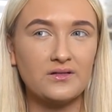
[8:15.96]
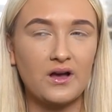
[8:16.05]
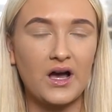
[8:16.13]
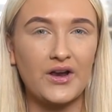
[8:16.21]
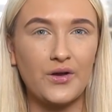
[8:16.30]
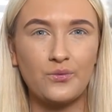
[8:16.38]

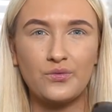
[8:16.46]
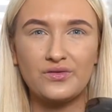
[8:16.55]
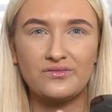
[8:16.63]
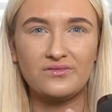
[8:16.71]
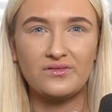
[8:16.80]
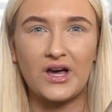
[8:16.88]
I don't
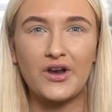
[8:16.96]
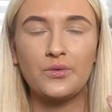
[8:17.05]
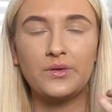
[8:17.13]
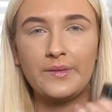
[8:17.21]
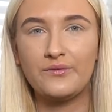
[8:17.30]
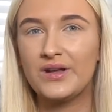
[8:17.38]
want
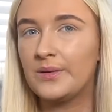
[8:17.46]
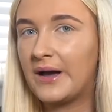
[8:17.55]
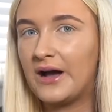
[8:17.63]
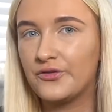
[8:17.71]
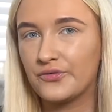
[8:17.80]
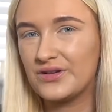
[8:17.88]
to be really
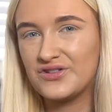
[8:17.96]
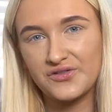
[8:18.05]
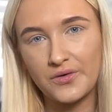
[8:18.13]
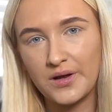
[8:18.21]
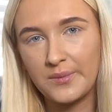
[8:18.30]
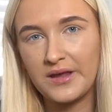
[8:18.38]
powdery, do you
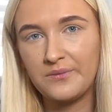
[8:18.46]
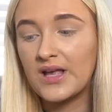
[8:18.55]
know what I mean?